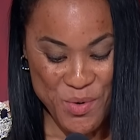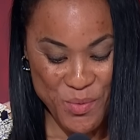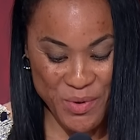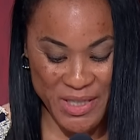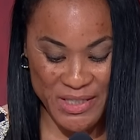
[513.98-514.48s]

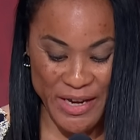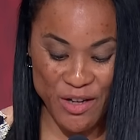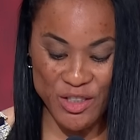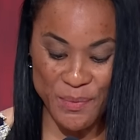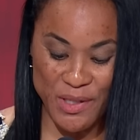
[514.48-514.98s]
When he
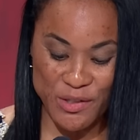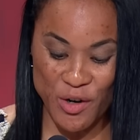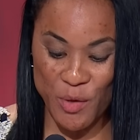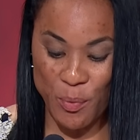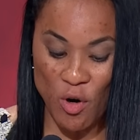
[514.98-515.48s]
challenged me to turn
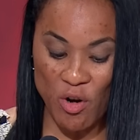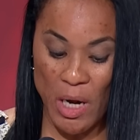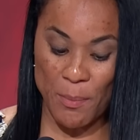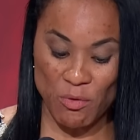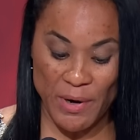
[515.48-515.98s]
the
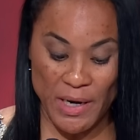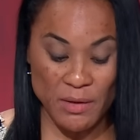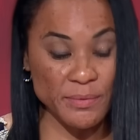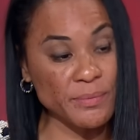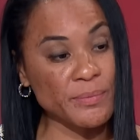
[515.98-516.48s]
program
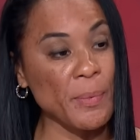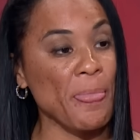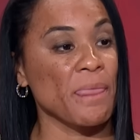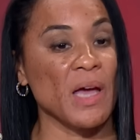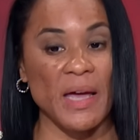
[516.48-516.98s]
around,
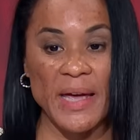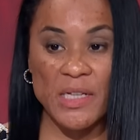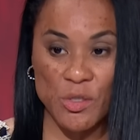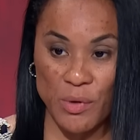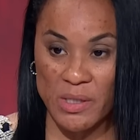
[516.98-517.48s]
I had
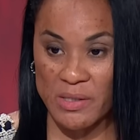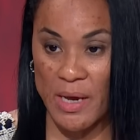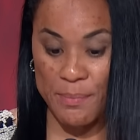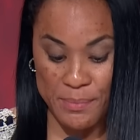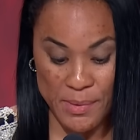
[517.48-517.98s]
to
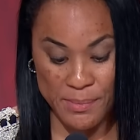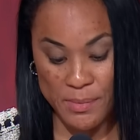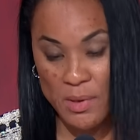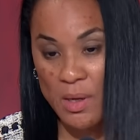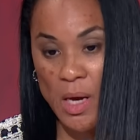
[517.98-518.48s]
accept.
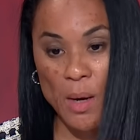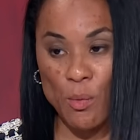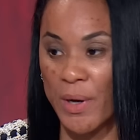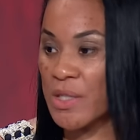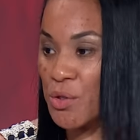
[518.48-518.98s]
I'm
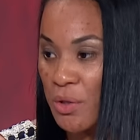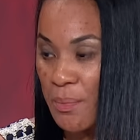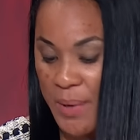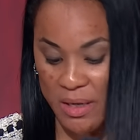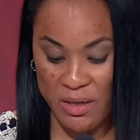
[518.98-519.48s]
way too
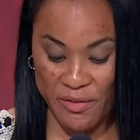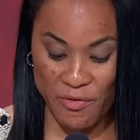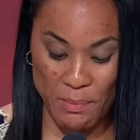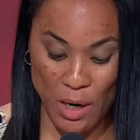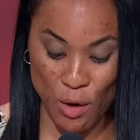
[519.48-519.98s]
competitive for
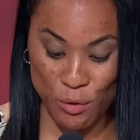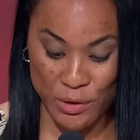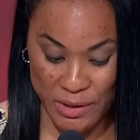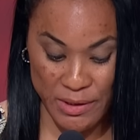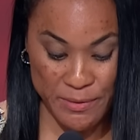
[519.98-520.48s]
my own
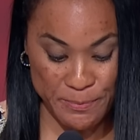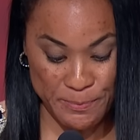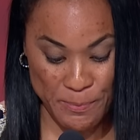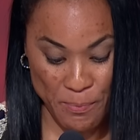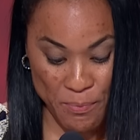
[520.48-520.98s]
good.
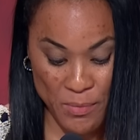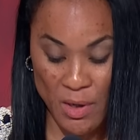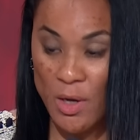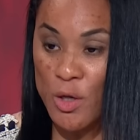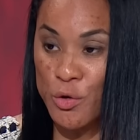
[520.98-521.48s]

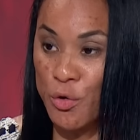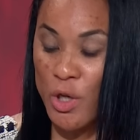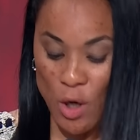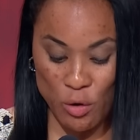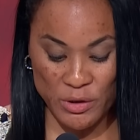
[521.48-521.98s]
New to
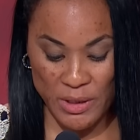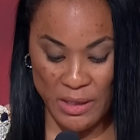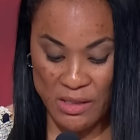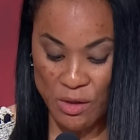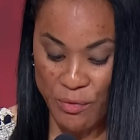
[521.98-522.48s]
coaching,
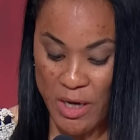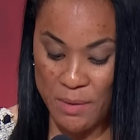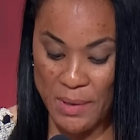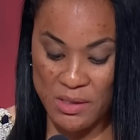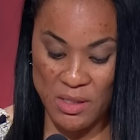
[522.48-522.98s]
I surrounded
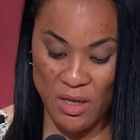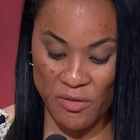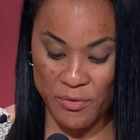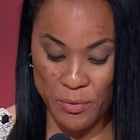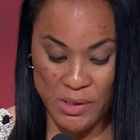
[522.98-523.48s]

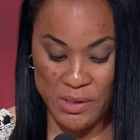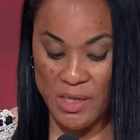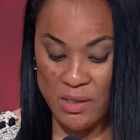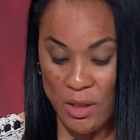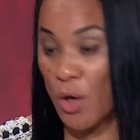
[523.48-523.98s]
myself with
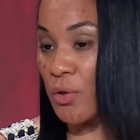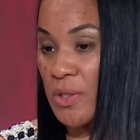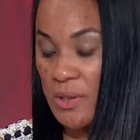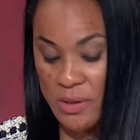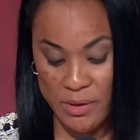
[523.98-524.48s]
seasoned
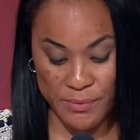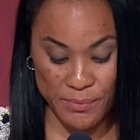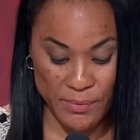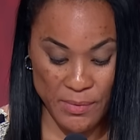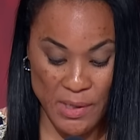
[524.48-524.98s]
coaches
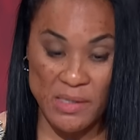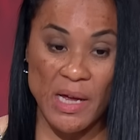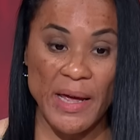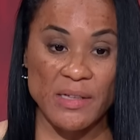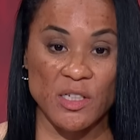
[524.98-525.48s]
as
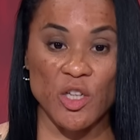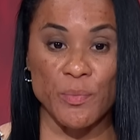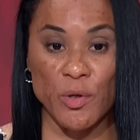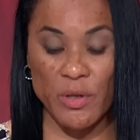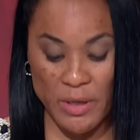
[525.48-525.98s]
I asked the
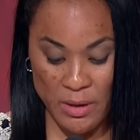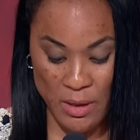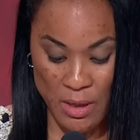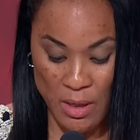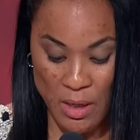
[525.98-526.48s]
community
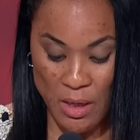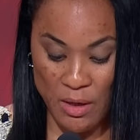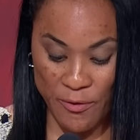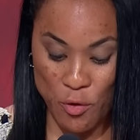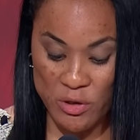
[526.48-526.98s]

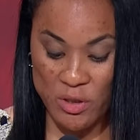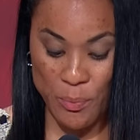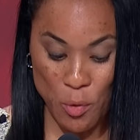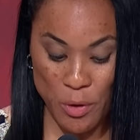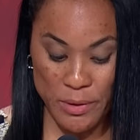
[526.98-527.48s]
for
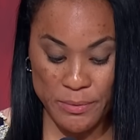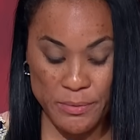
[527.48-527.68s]
support.